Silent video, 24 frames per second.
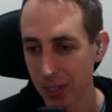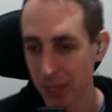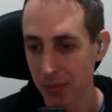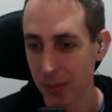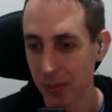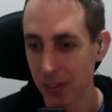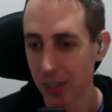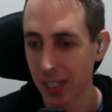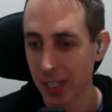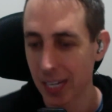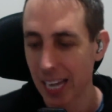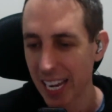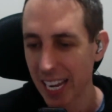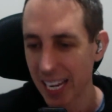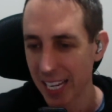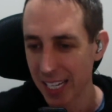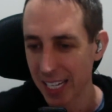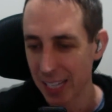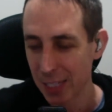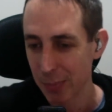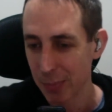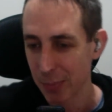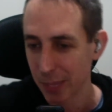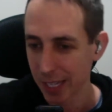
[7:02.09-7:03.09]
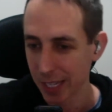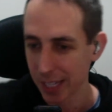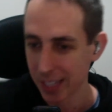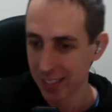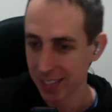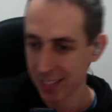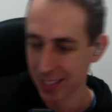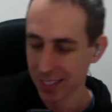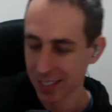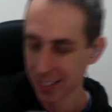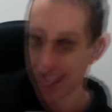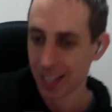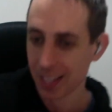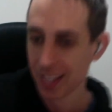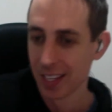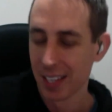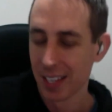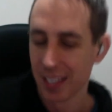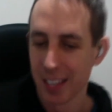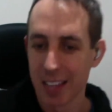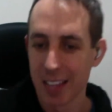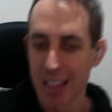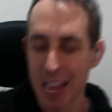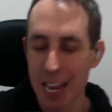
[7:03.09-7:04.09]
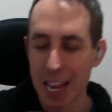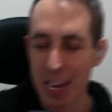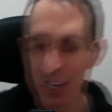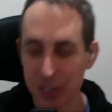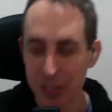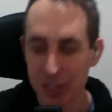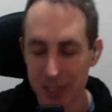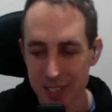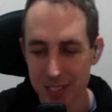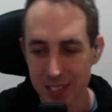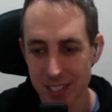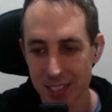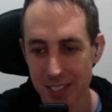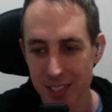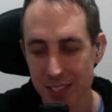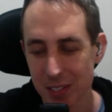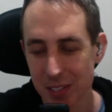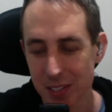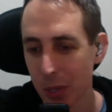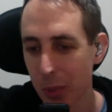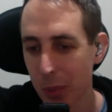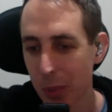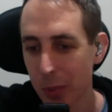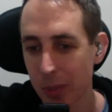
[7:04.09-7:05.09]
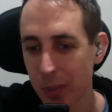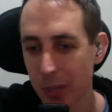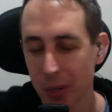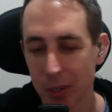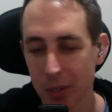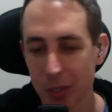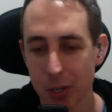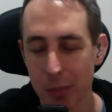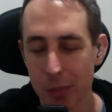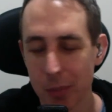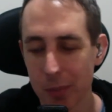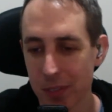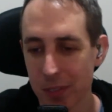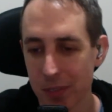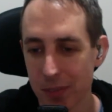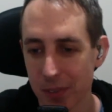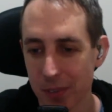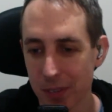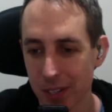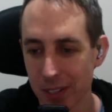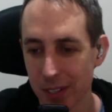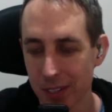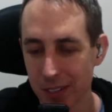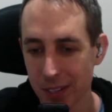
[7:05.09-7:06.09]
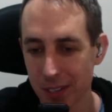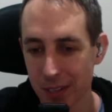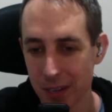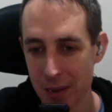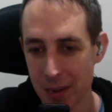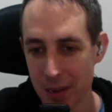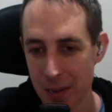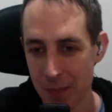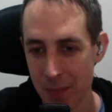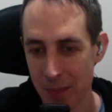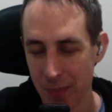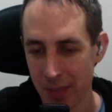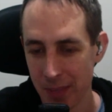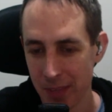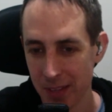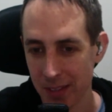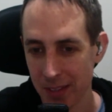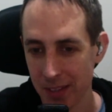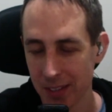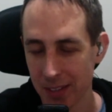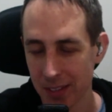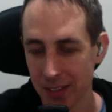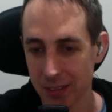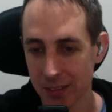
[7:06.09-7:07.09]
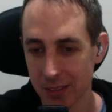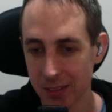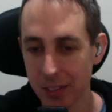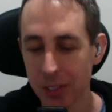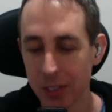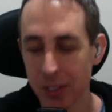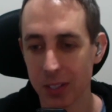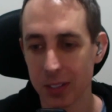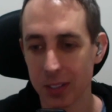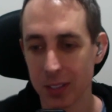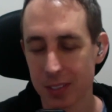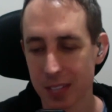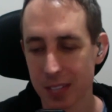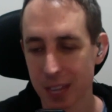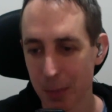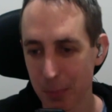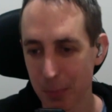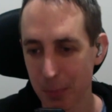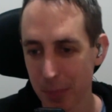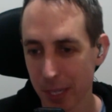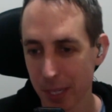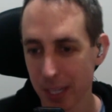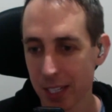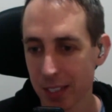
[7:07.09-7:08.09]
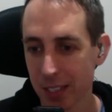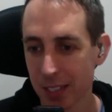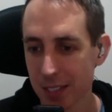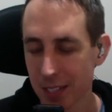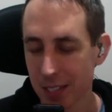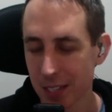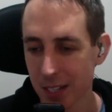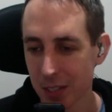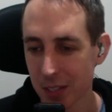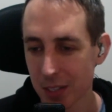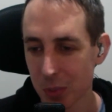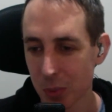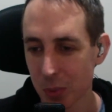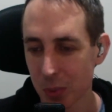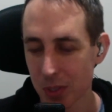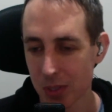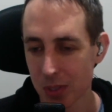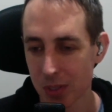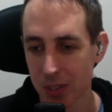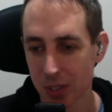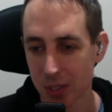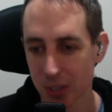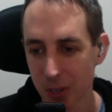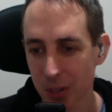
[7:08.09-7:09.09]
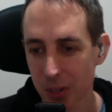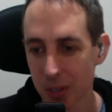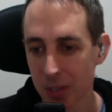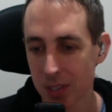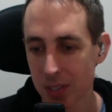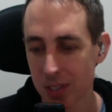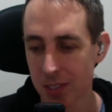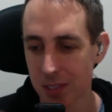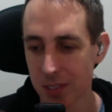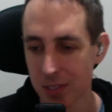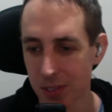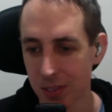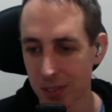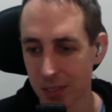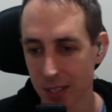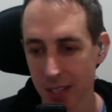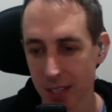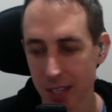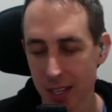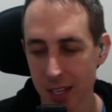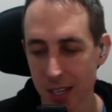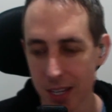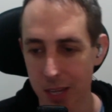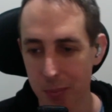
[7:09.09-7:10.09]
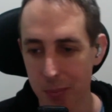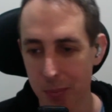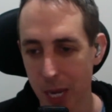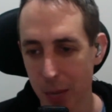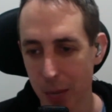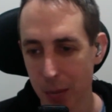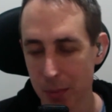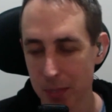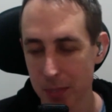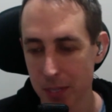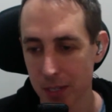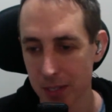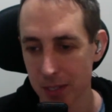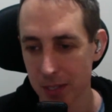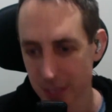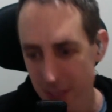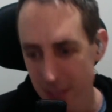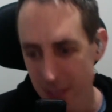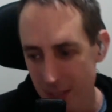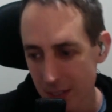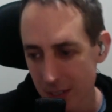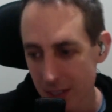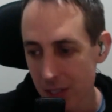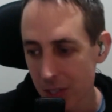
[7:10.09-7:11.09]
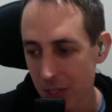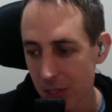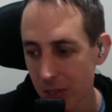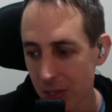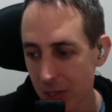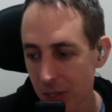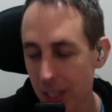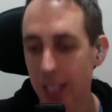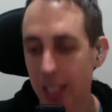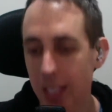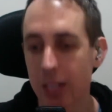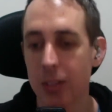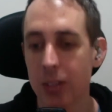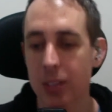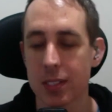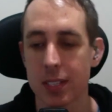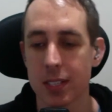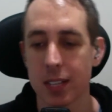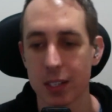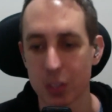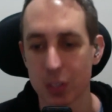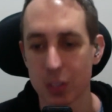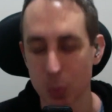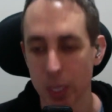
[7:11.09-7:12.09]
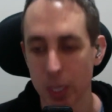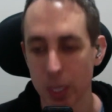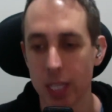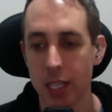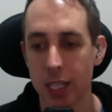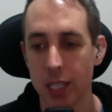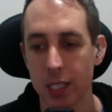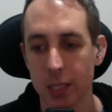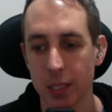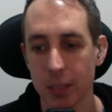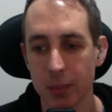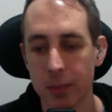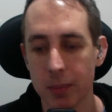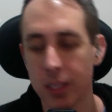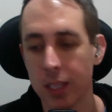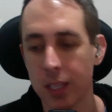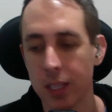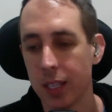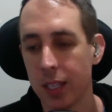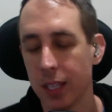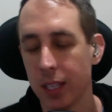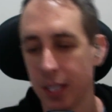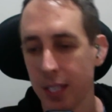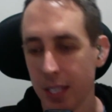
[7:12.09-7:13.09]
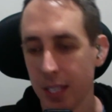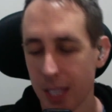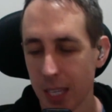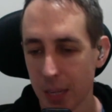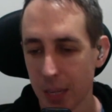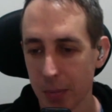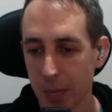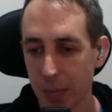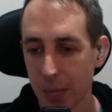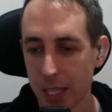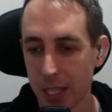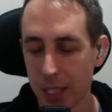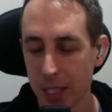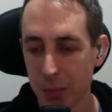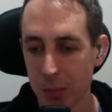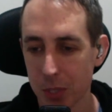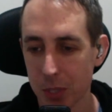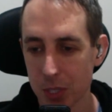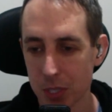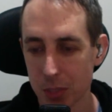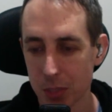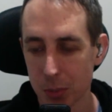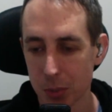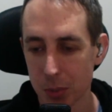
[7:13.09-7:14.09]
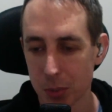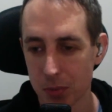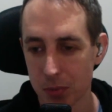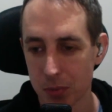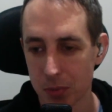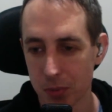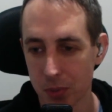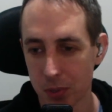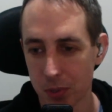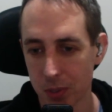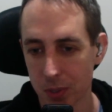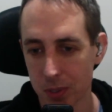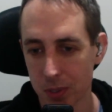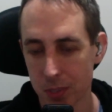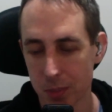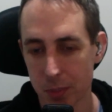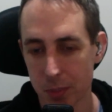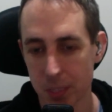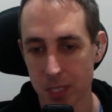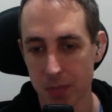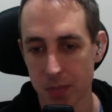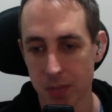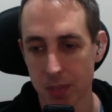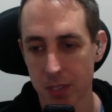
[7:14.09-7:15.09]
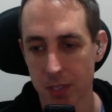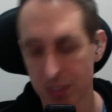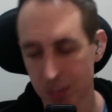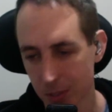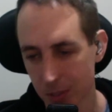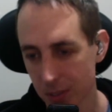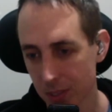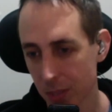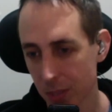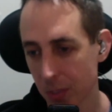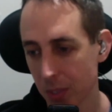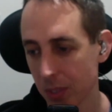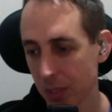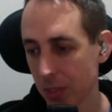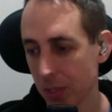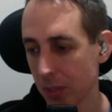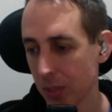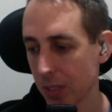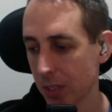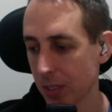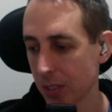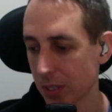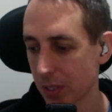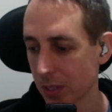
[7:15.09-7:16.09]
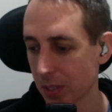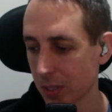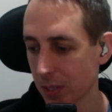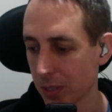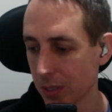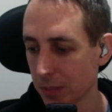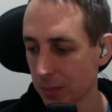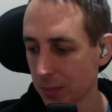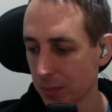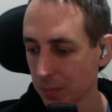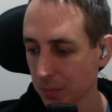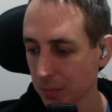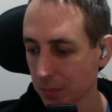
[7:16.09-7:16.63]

it's very 80s based analog synth. So I would go into Omnisphere and, start picking the sounds which are closest to the albums that I was listening to, and then I'll start tweaking them and making them usable for specific songs that we're doing. So